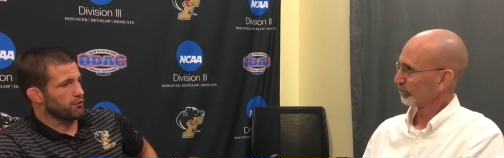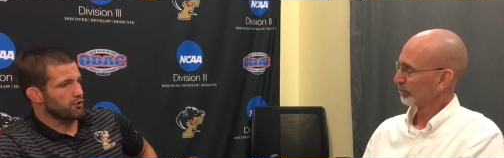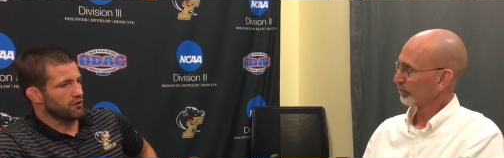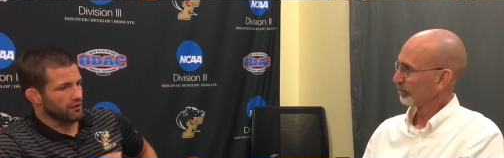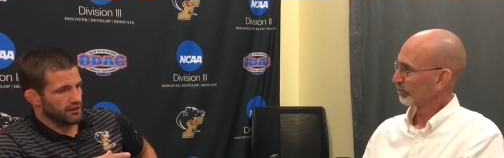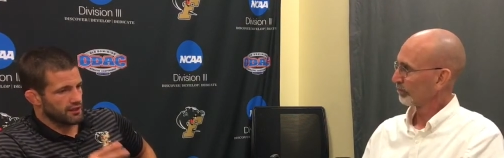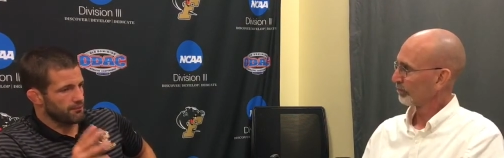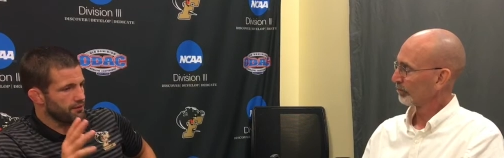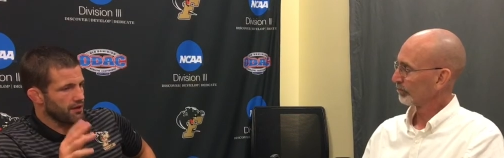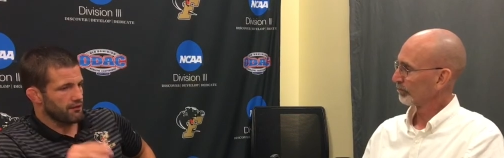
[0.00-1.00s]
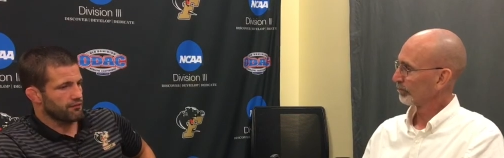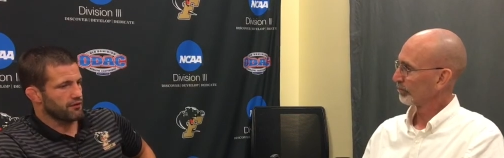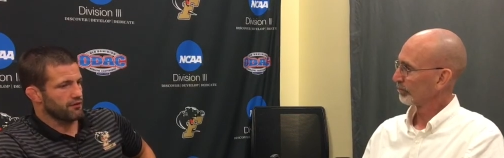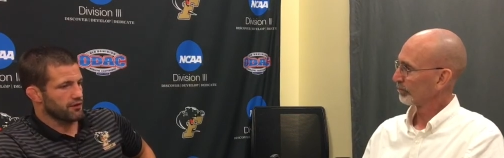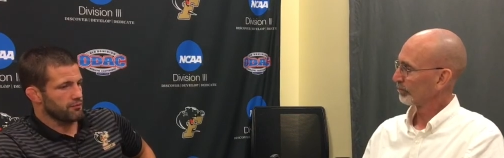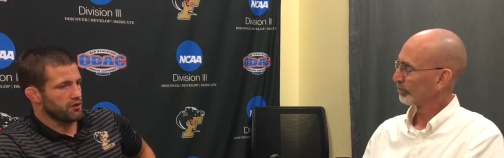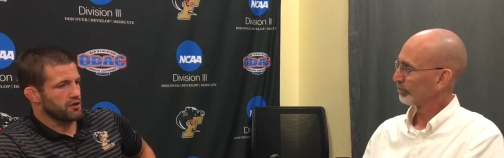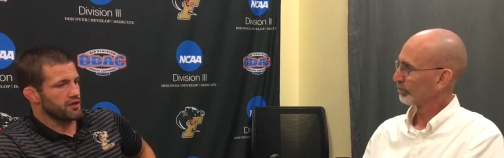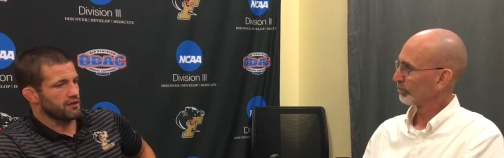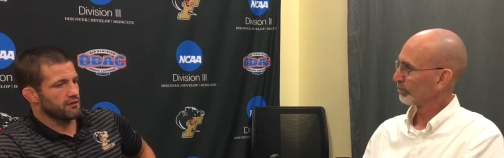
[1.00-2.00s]
Speaker 1: uh, we're doing a clinic up there for the
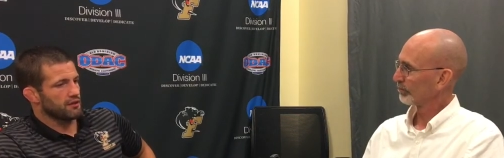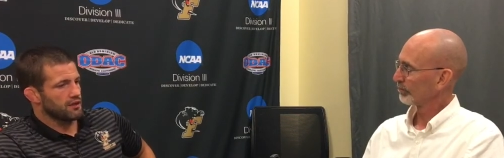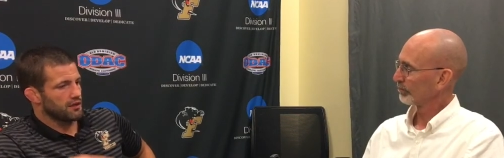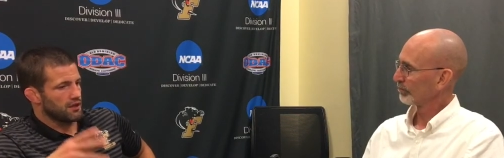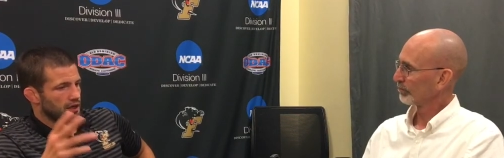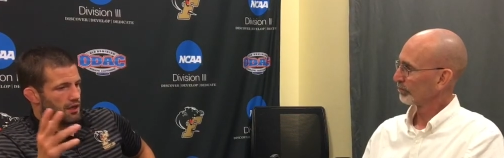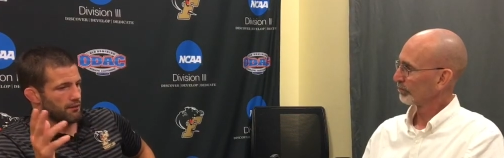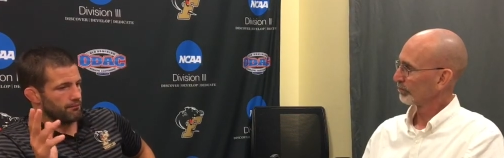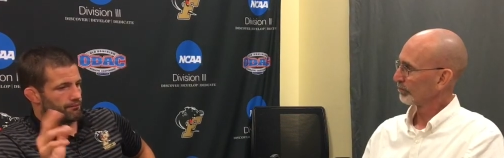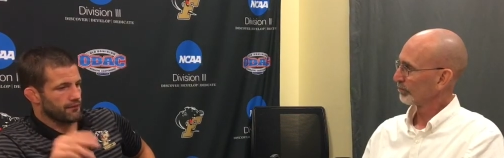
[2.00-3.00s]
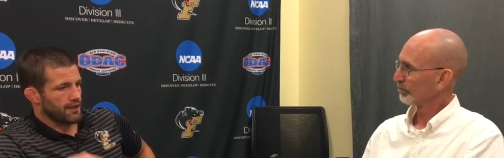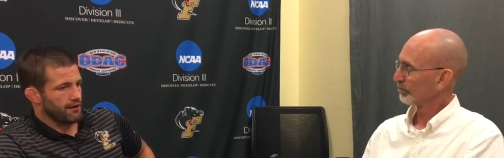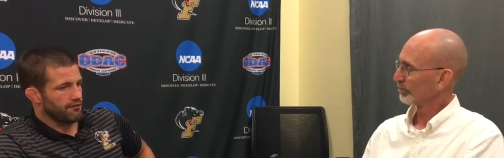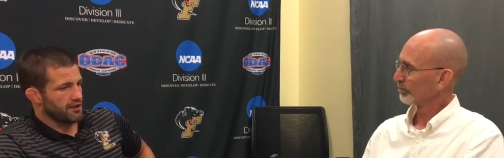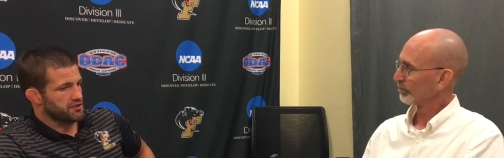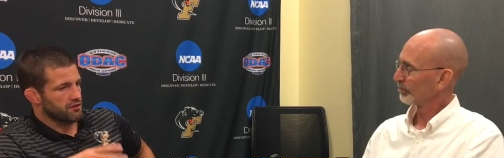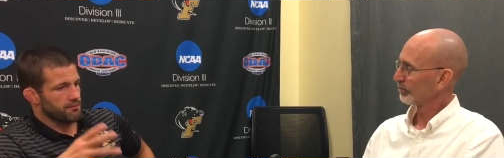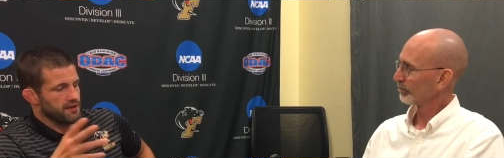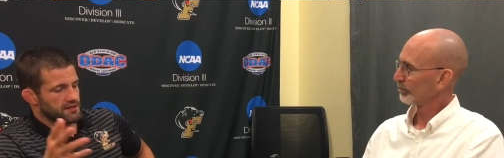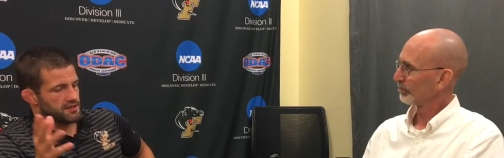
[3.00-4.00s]
community and um, kind of volunteer
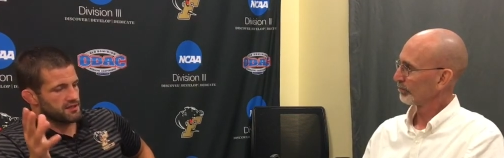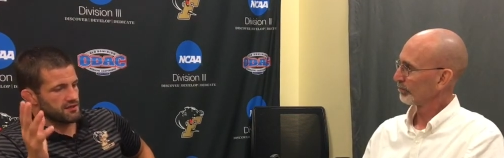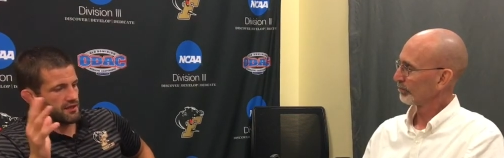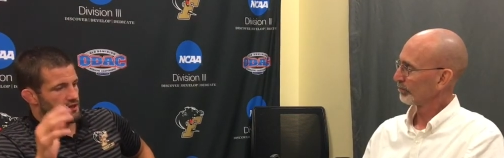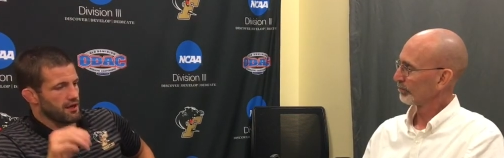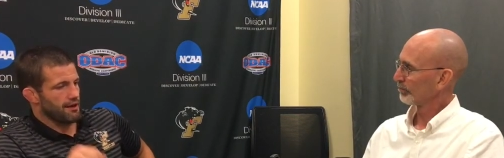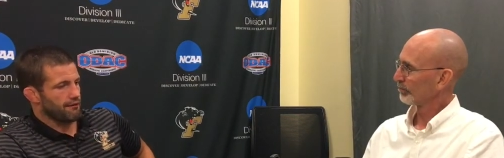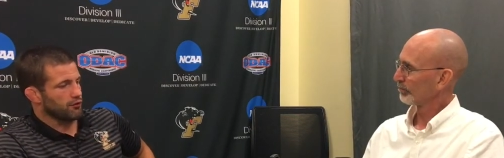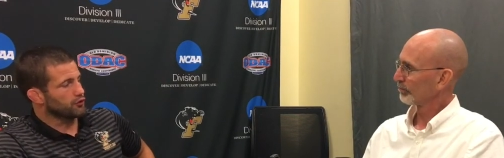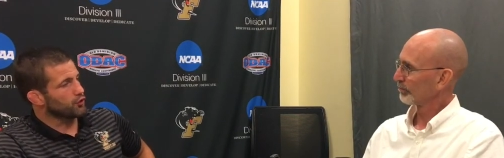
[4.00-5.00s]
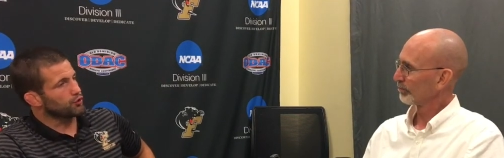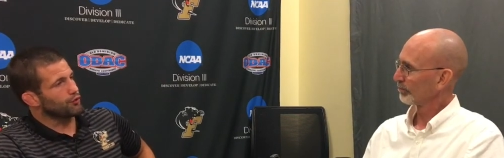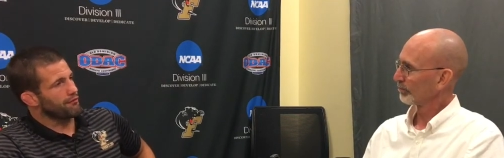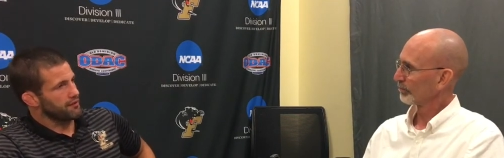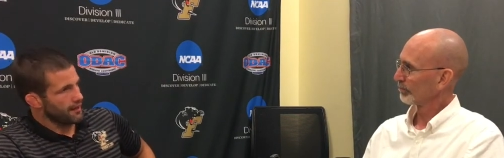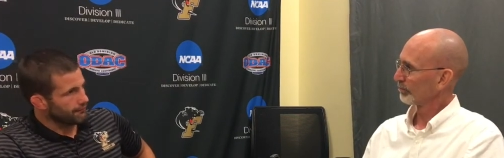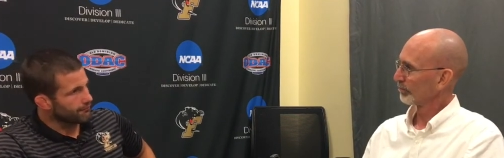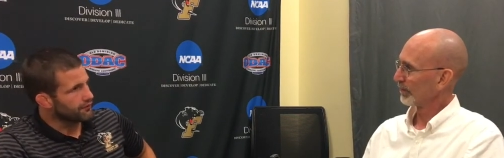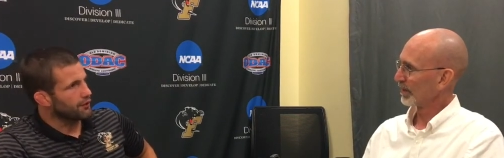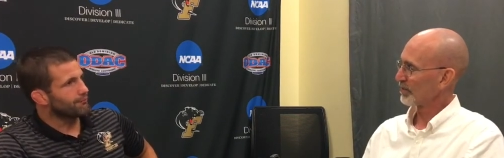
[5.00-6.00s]
basis, and then uh, having a little social after that.
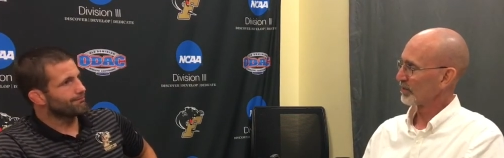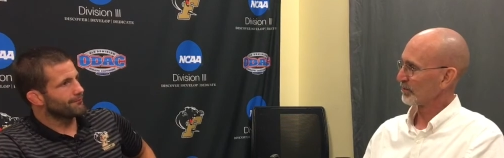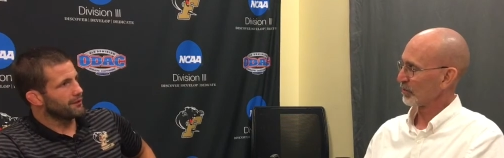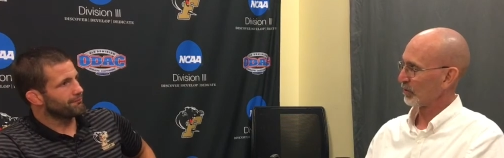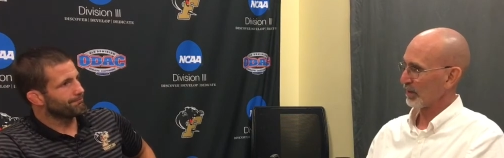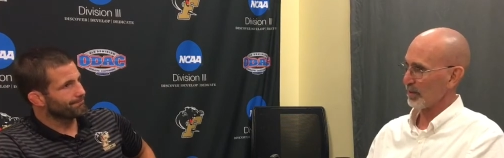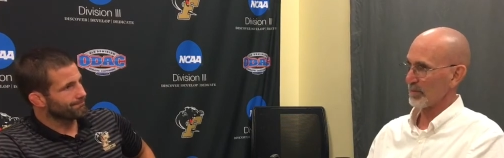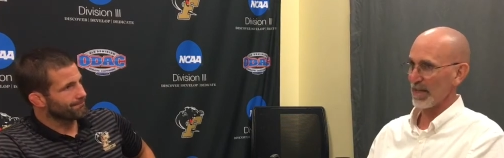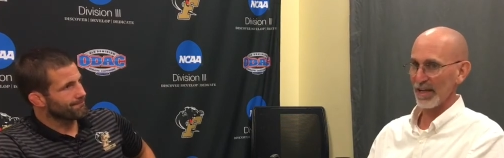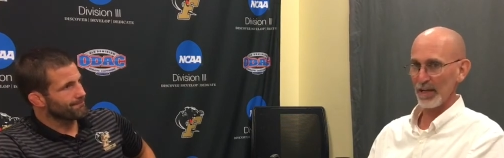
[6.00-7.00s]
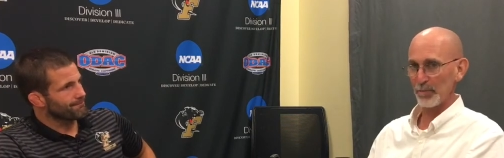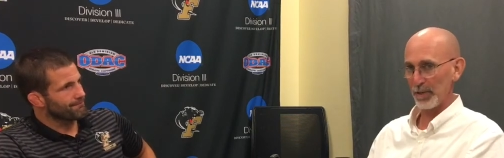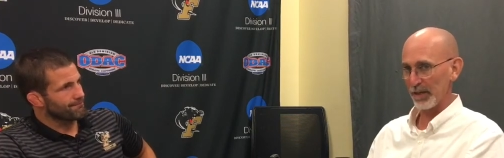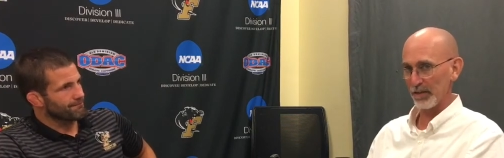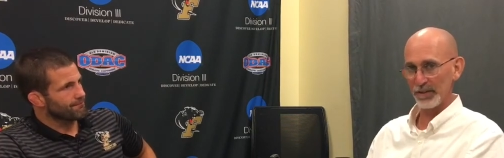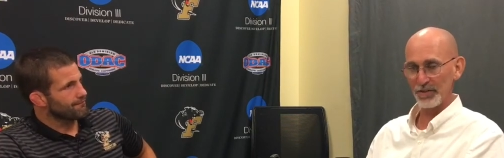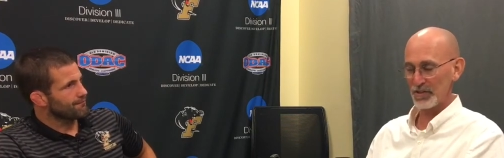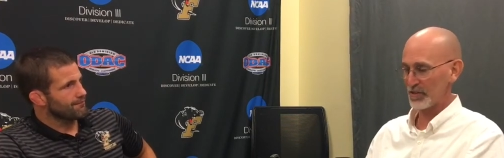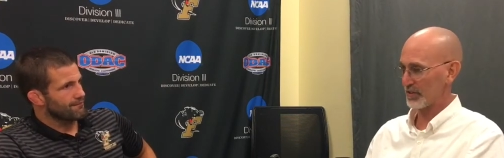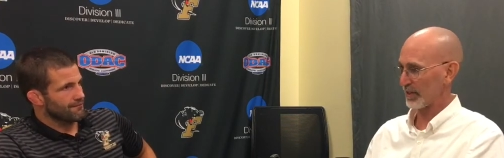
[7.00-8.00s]
Speaker 2: Nice. So yeah. alumni,
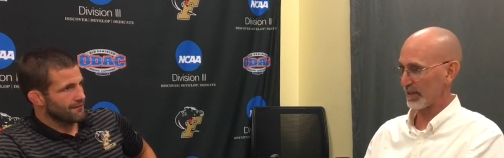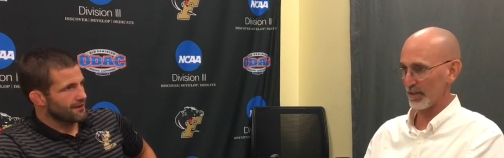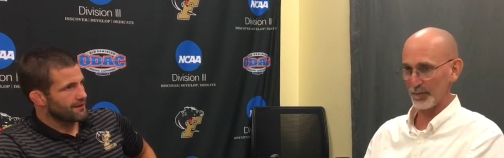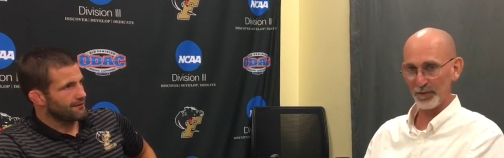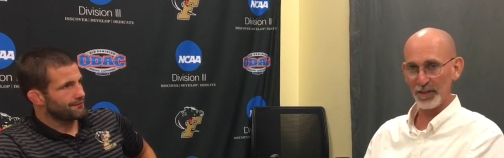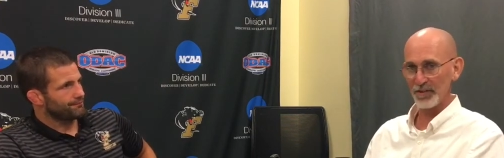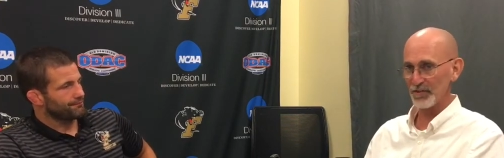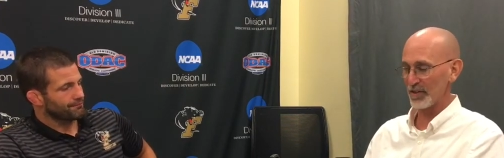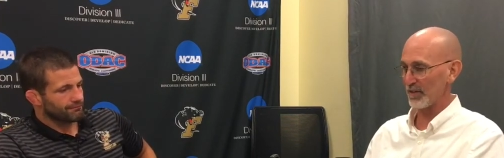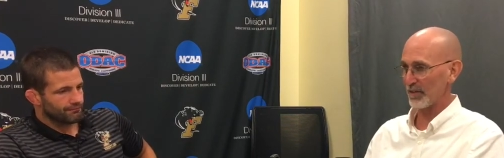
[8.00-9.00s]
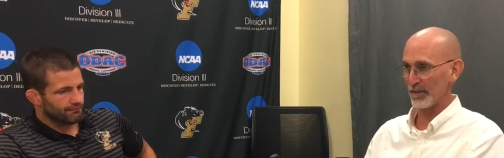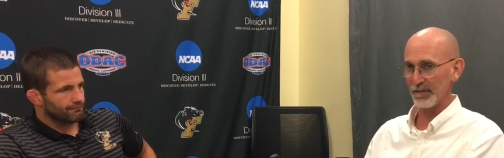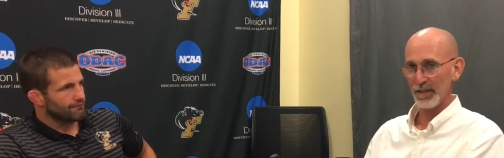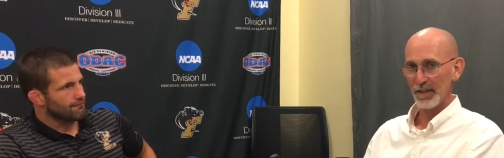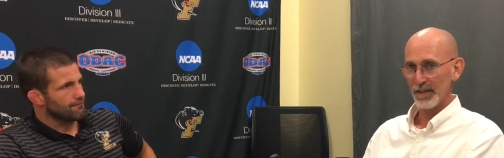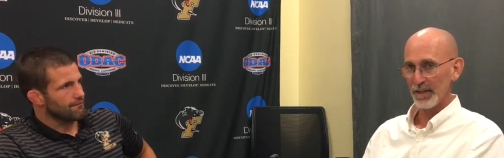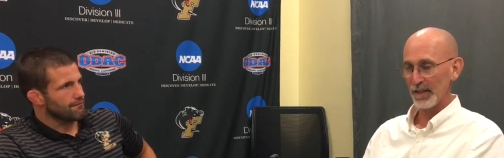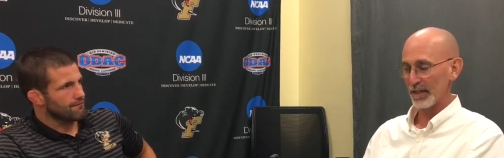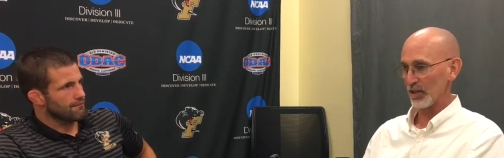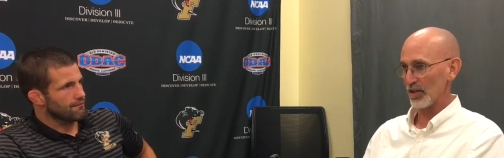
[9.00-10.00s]
parents, uh, friends, anything.
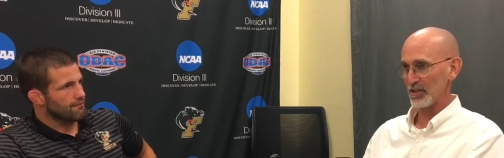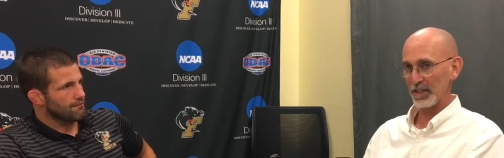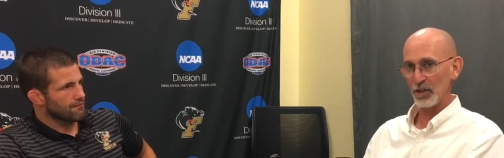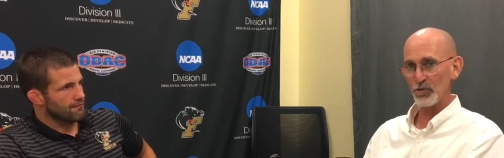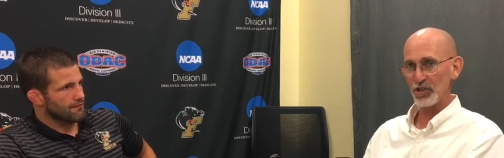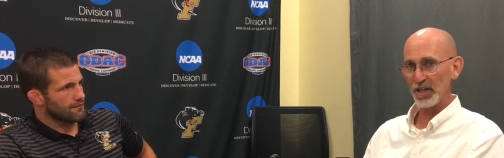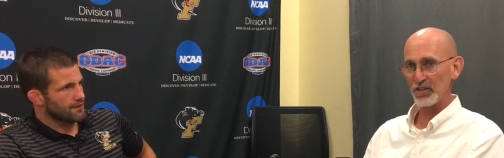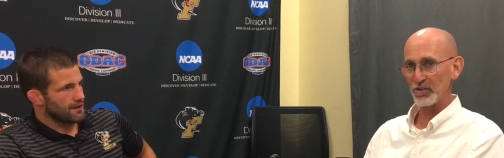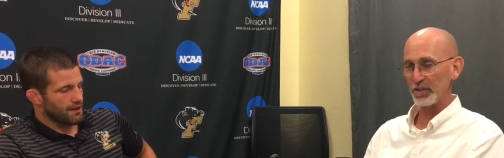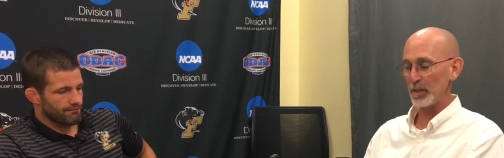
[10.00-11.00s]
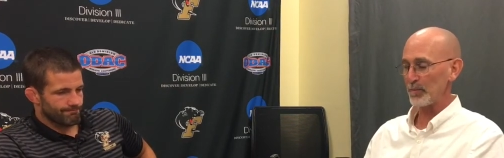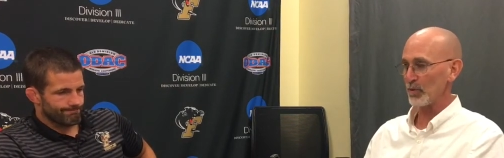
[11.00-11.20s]
Uh, contact Coach Yetzer. Yeah. Keep